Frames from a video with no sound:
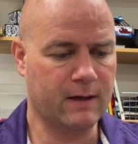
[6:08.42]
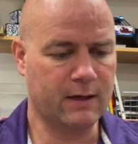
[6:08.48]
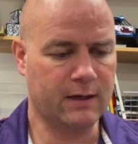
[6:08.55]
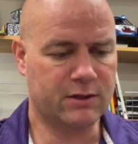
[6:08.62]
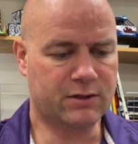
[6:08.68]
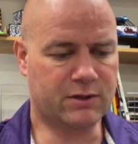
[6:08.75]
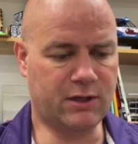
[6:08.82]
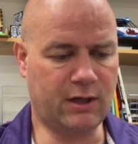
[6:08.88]

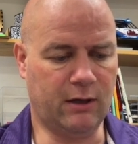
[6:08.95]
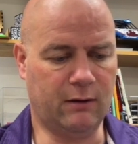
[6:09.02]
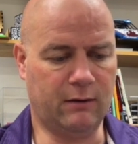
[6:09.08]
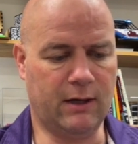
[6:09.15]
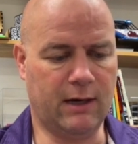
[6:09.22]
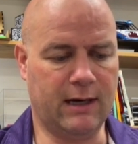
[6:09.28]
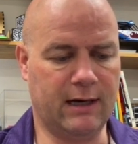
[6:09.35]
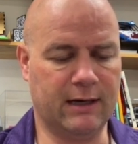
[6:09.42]

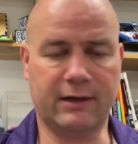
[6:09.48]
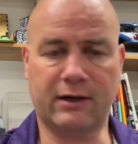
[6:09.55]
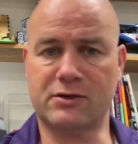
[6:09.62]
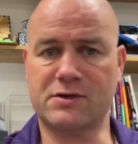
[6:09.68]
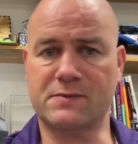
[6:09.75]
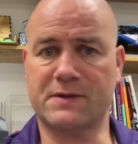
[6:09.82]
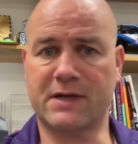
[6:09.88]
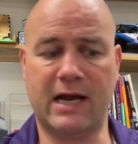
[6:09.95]
So uh, there
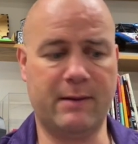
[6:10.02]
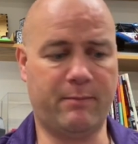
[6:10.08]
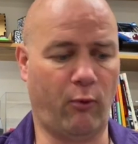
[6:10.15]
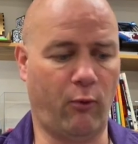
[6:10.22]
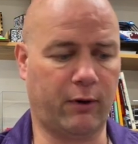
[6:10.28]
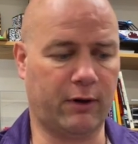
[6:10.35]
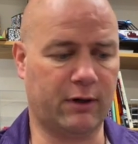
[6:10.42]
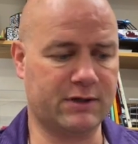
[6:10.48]
are some
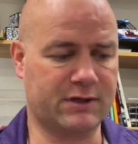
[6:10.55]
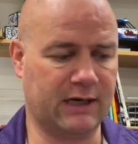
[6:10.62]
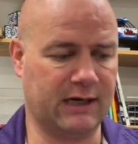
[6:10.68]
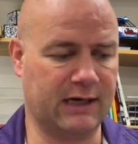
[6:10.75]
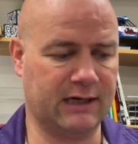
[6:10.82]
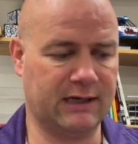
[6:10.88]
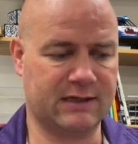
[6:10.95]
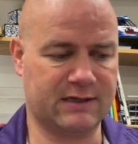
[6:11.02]
skateboarders
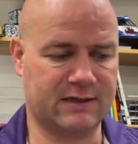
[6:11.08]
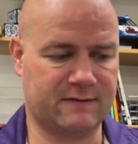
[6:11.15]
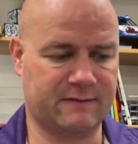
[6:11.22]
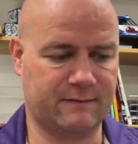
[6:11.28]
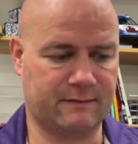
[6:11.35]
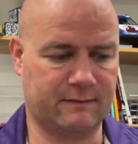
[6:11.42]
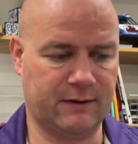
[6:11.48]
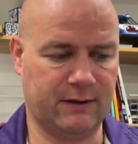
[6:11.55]
on
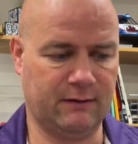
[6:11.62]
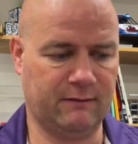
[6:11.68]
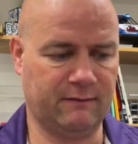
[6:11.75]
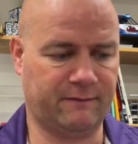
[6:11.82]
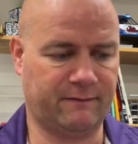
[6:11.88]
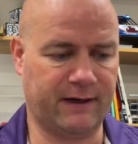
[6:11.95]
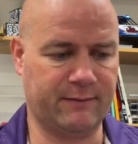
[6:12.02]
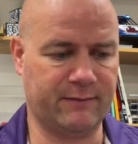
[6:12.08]
a you
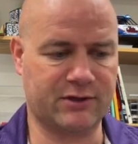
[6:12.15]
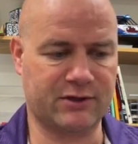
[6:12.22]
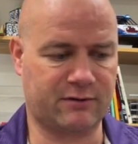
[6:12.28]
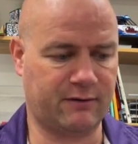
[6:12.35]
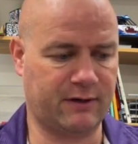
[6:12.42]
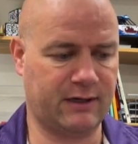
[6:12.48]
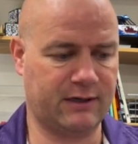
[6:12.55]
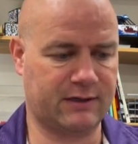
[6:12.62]
know famous
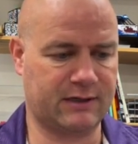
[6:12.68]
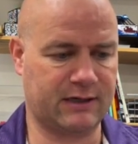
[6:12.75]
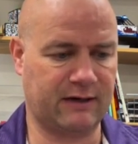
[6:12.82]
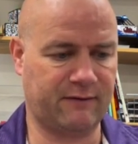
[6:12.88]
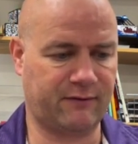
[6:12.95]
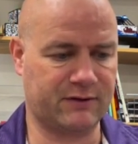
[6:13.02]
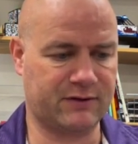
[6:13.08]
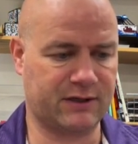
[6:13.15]
street in
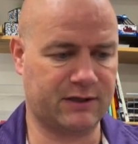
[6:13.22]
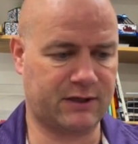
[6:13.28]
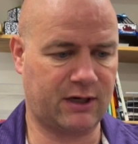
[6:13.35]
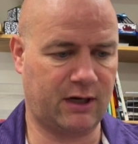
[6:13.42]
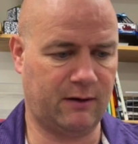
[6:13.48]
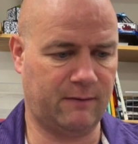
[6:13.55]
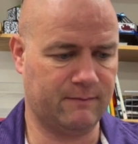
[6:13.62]
San Francisco.